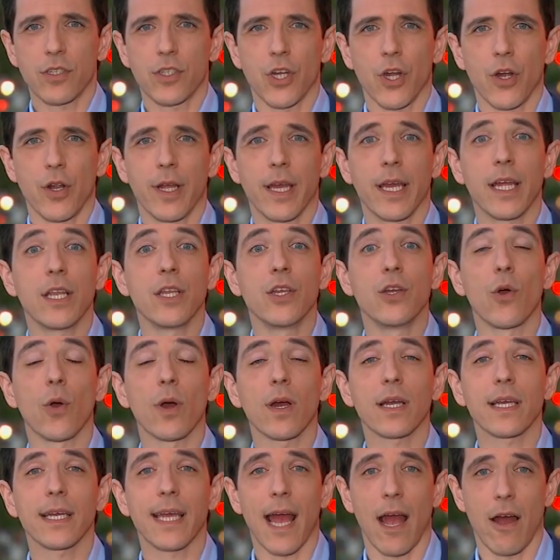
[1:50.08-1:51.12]
attorney in
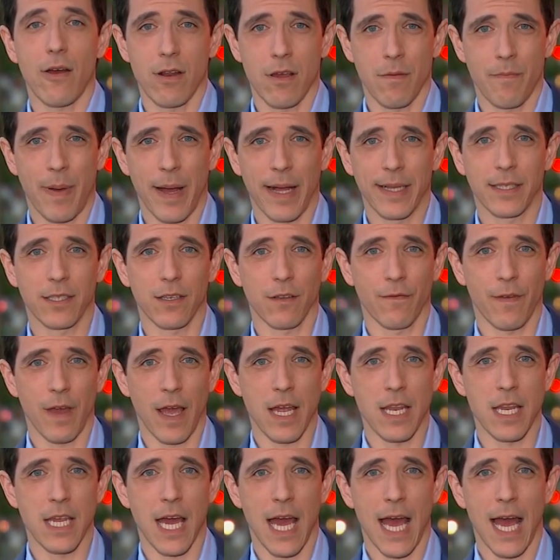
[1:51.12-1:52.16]
York County,
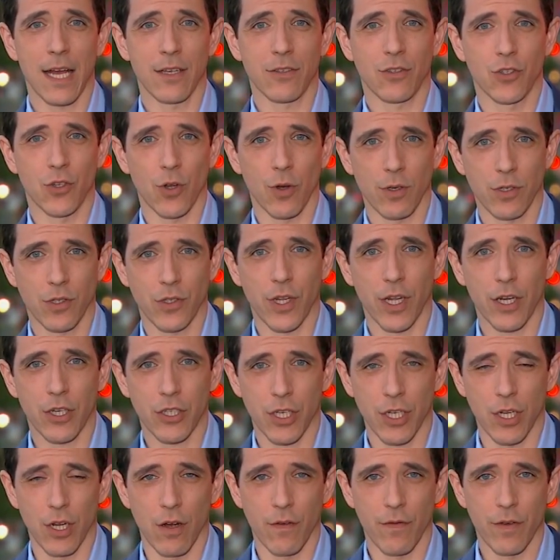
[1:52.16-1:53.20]
Pennsylvania, has
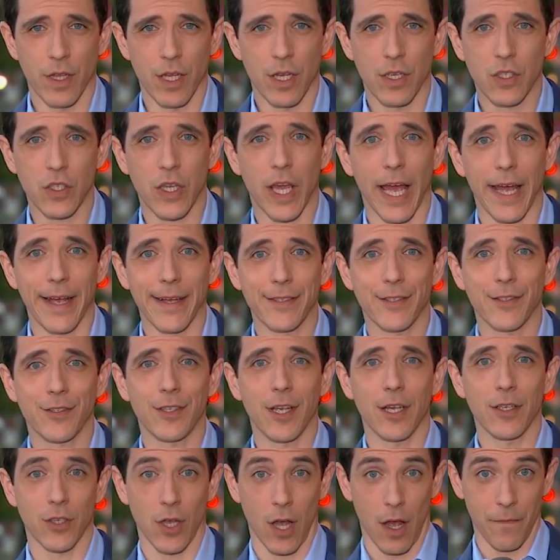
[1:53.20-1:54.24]
jurisdiction over this case.
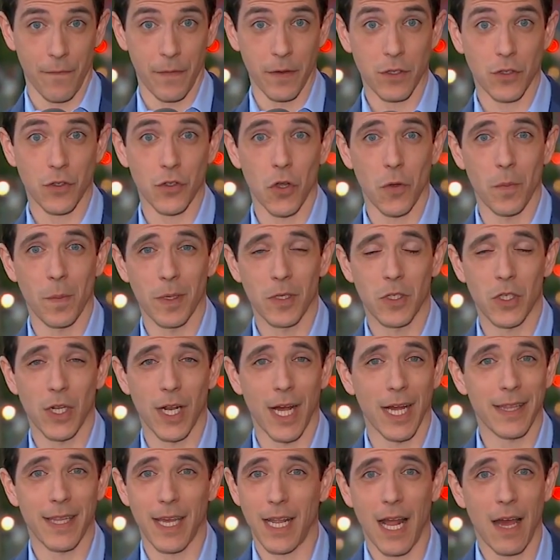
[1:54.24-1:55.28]
His office told me
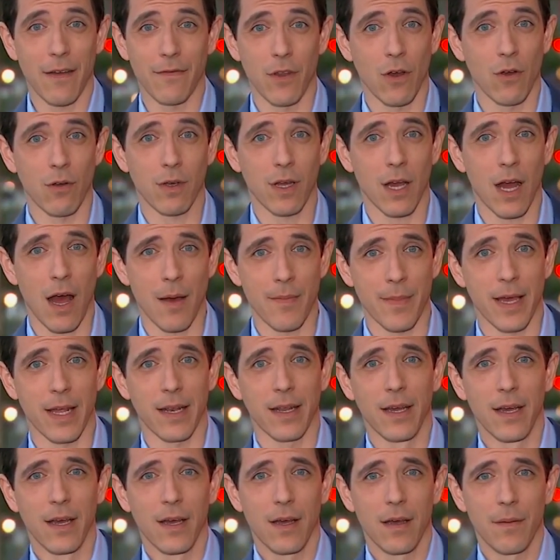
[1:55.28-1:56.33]
tonight they'd have no
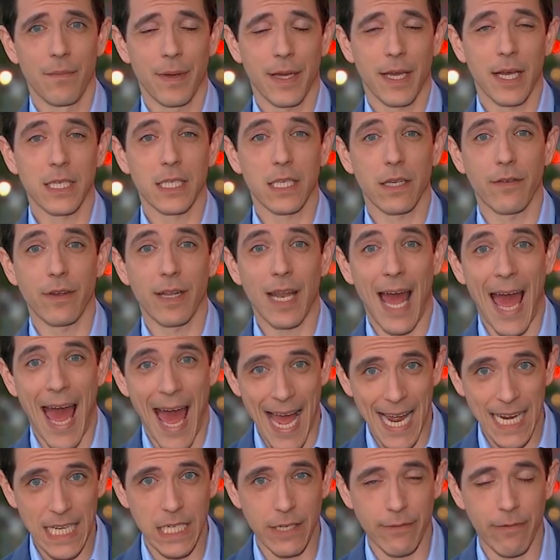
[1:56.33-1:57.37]
comment because of an
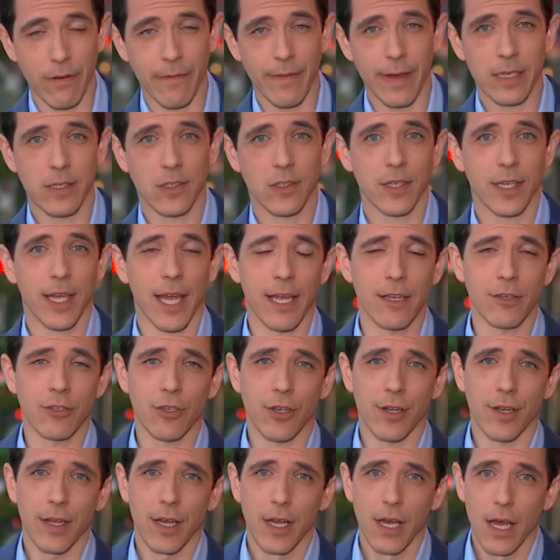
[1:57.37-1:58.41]
active
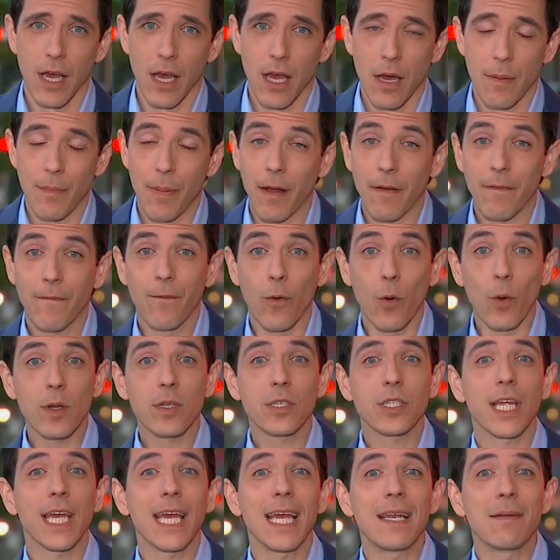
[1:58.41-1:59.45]
investigation. But
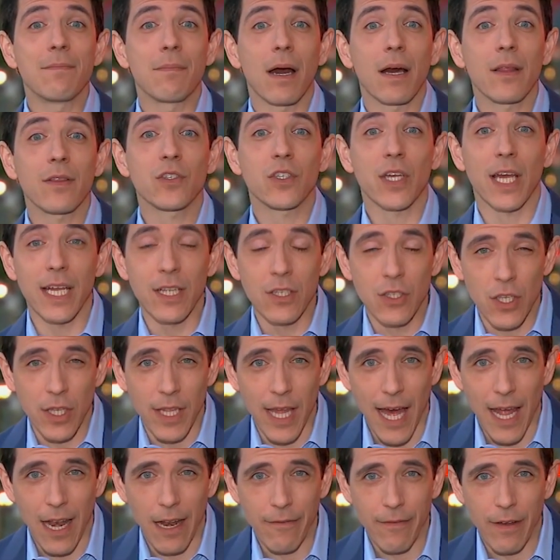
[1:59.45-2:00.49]
14 months into
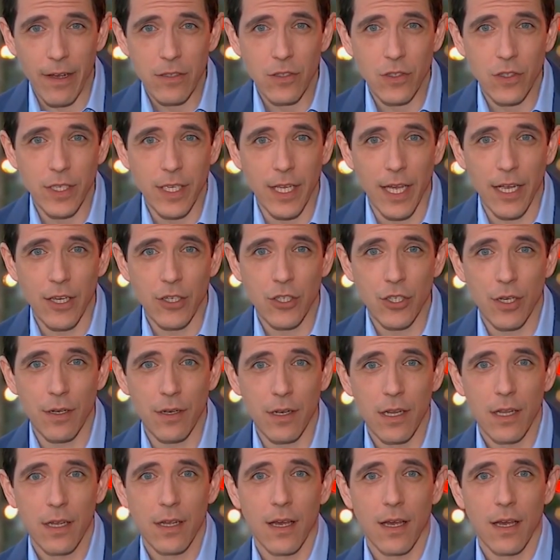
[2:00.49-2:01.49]
that investigation,